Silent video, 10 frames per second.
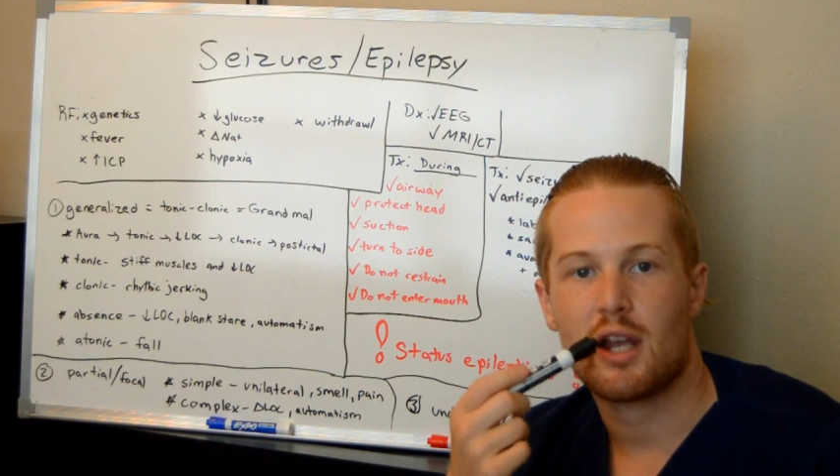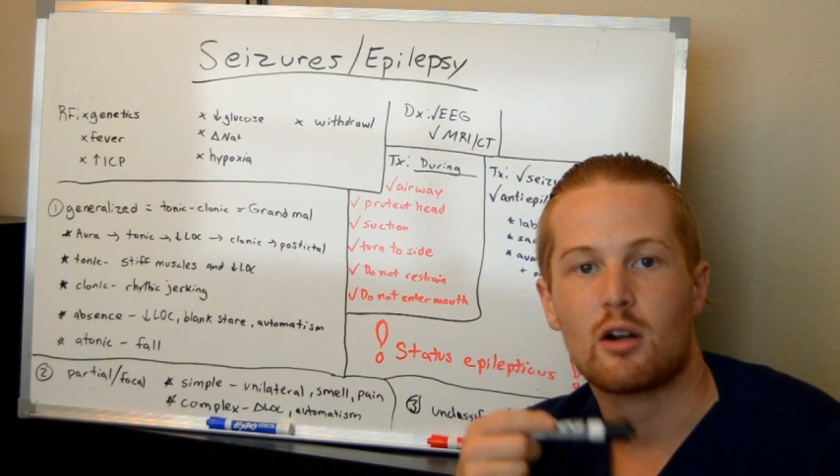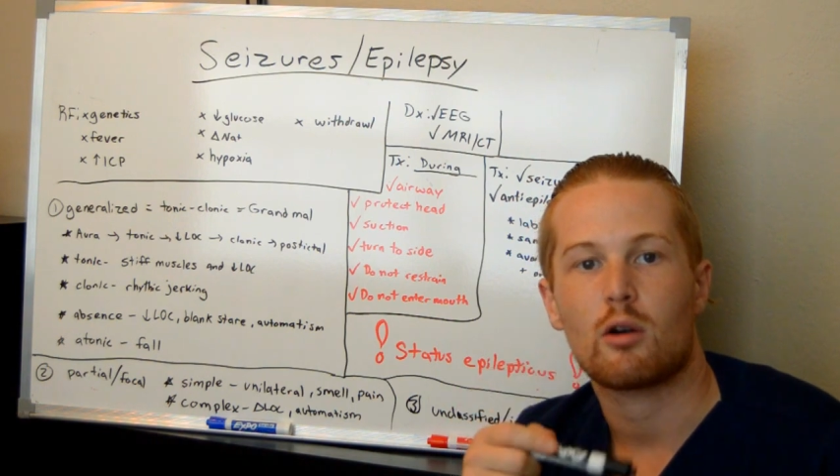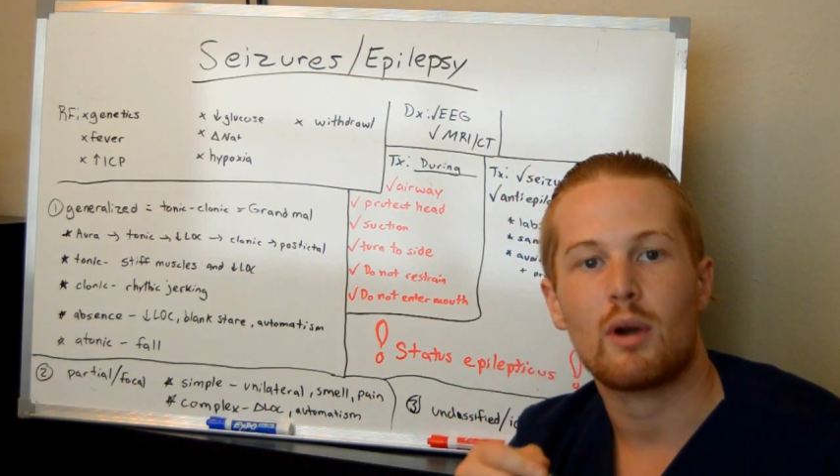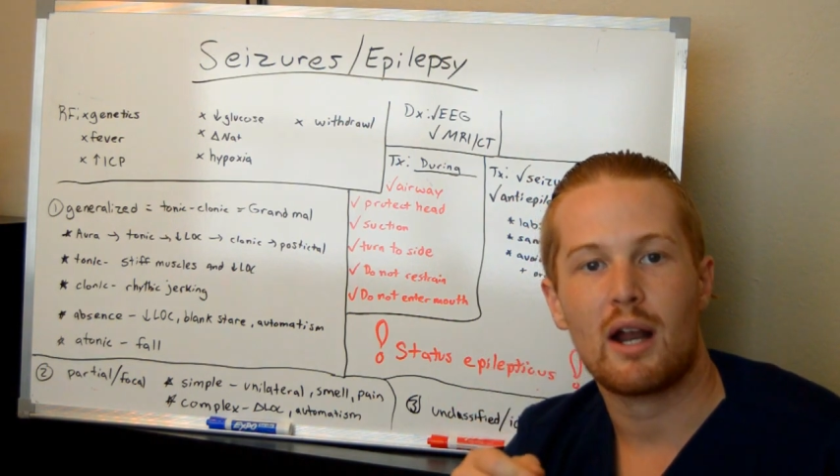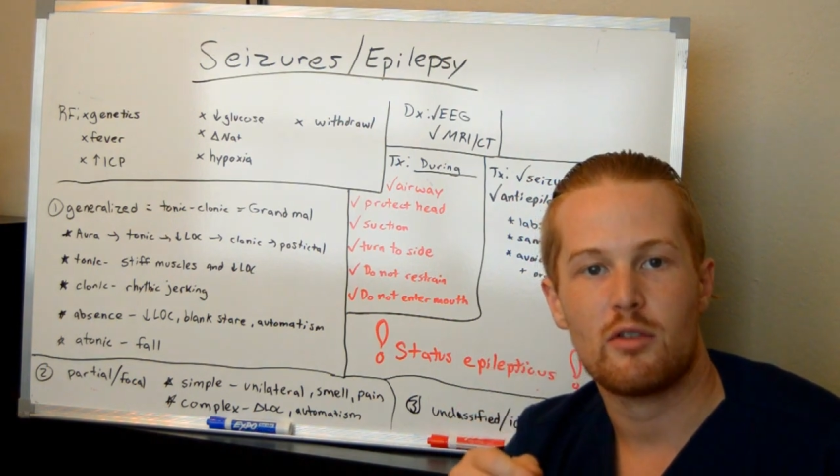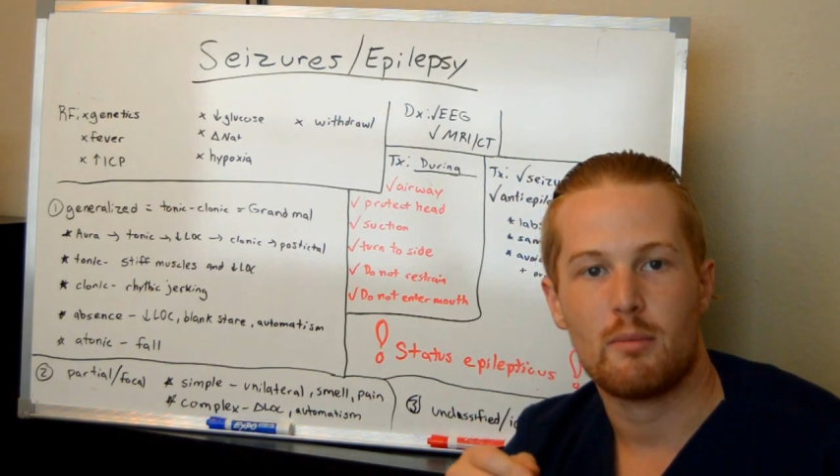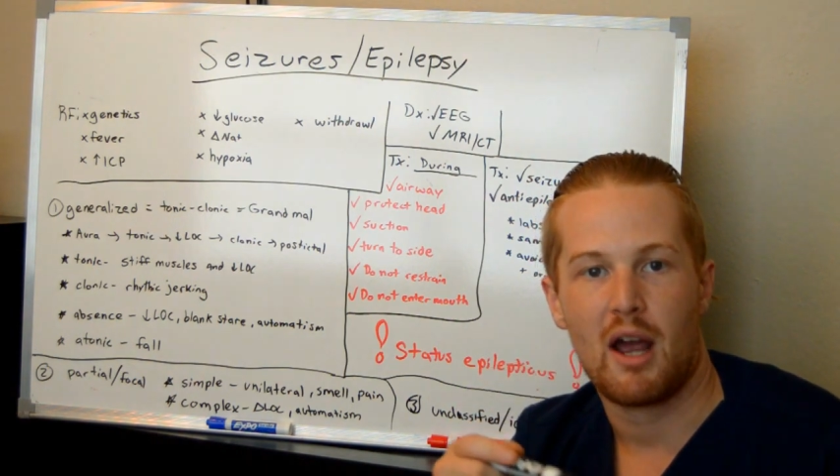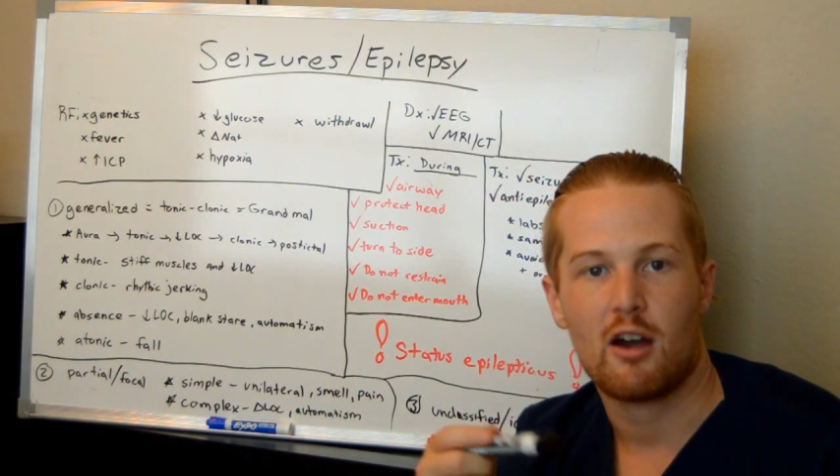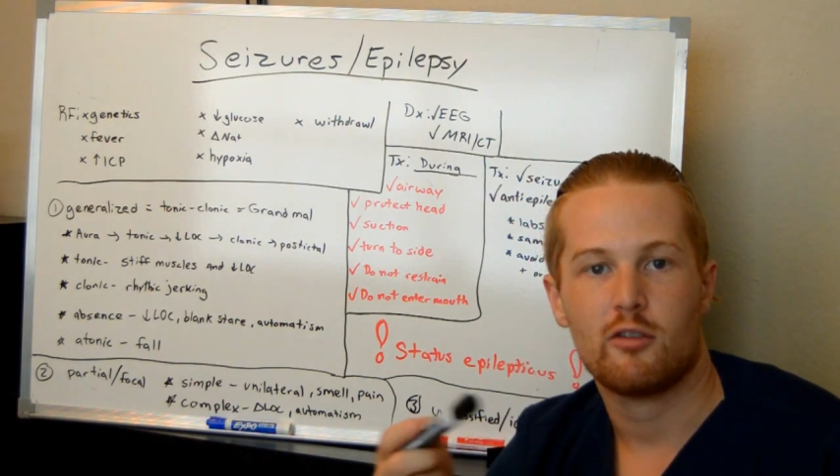that are around the
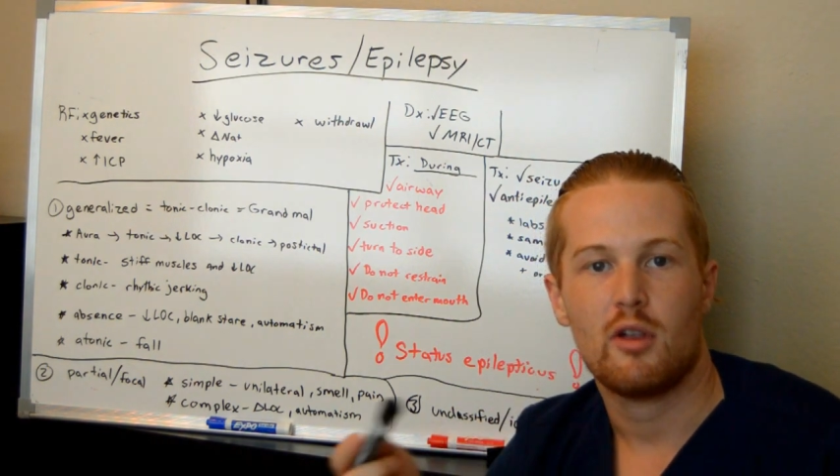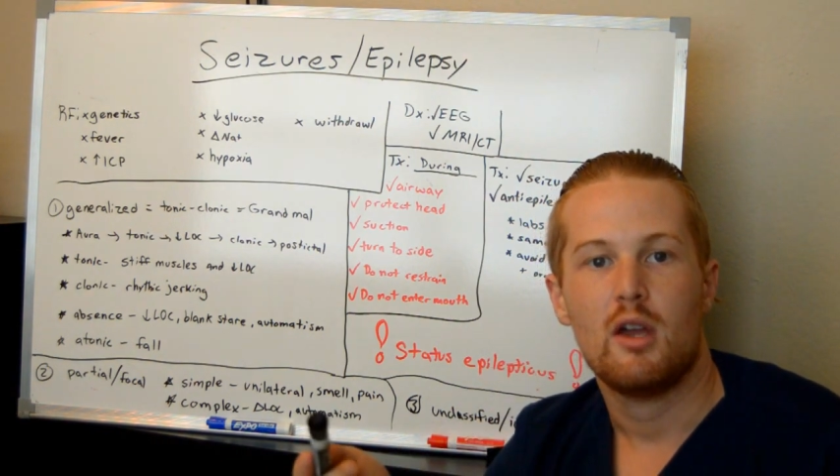mouth